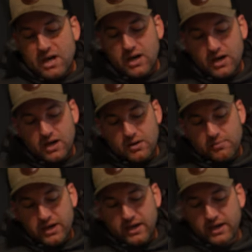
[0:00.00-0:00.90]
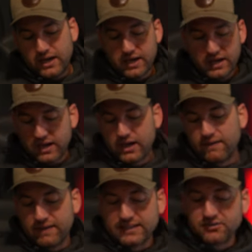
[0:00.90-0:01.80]

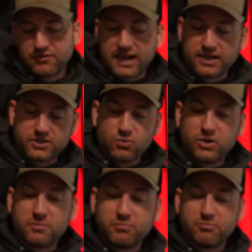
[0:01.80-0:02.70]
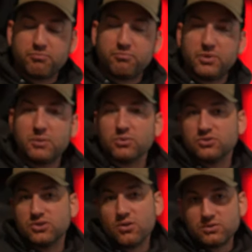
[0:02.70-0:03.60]
And that's a fact. What people
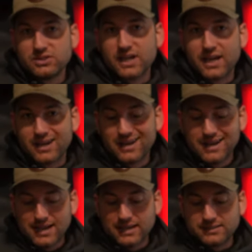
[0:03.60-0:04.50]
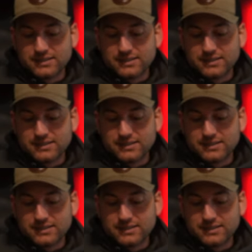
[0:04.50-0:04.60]
don't say is